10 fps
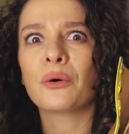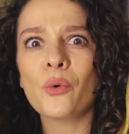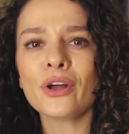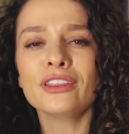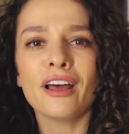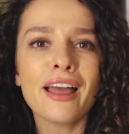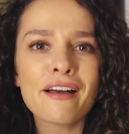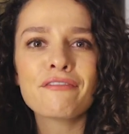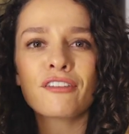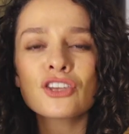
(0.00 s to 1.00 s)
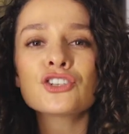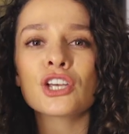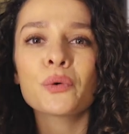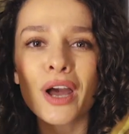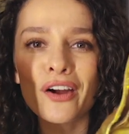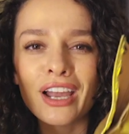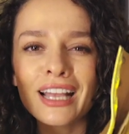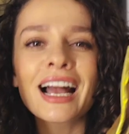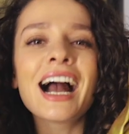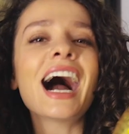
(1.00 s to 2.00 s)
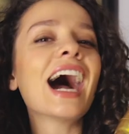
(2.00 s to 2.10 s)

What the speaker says: what the F is she wearing?